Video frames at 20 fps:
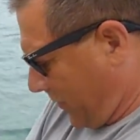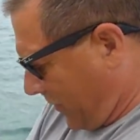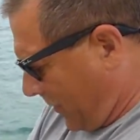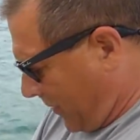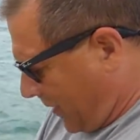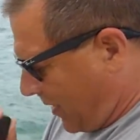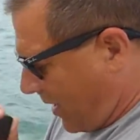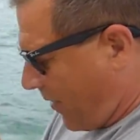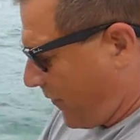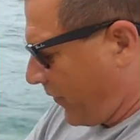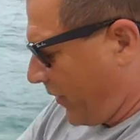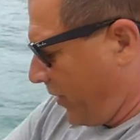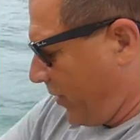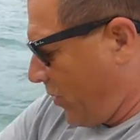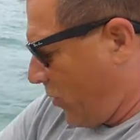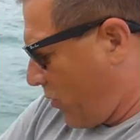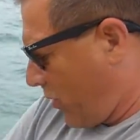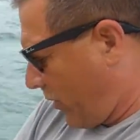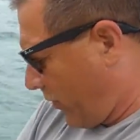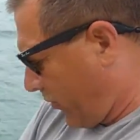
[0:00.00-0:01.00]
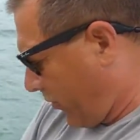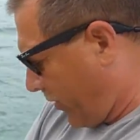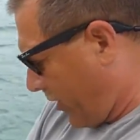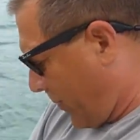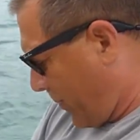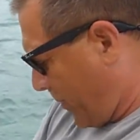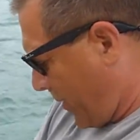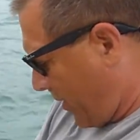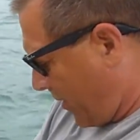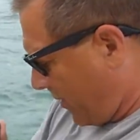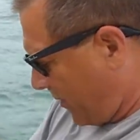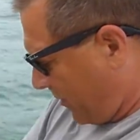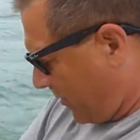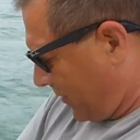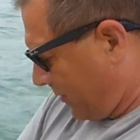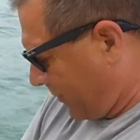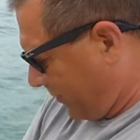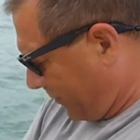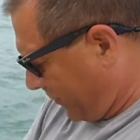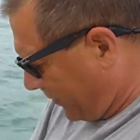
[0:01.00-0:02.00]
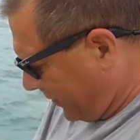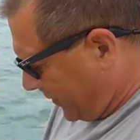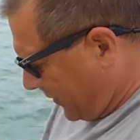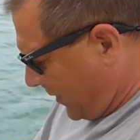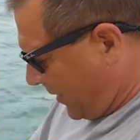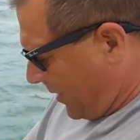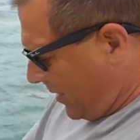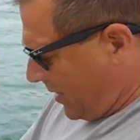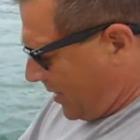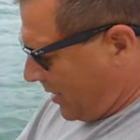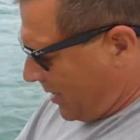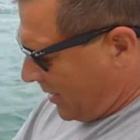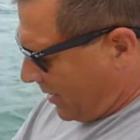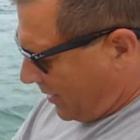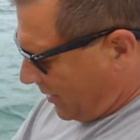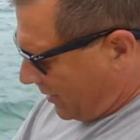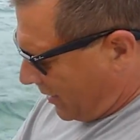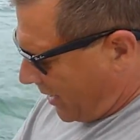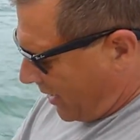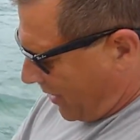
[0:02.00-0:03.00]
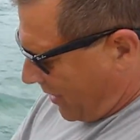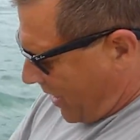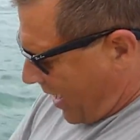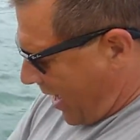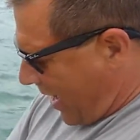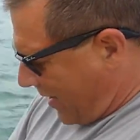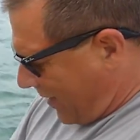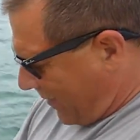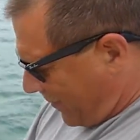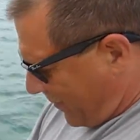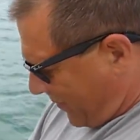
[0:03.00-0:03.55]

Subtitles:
You definitely don't want to slip here like that.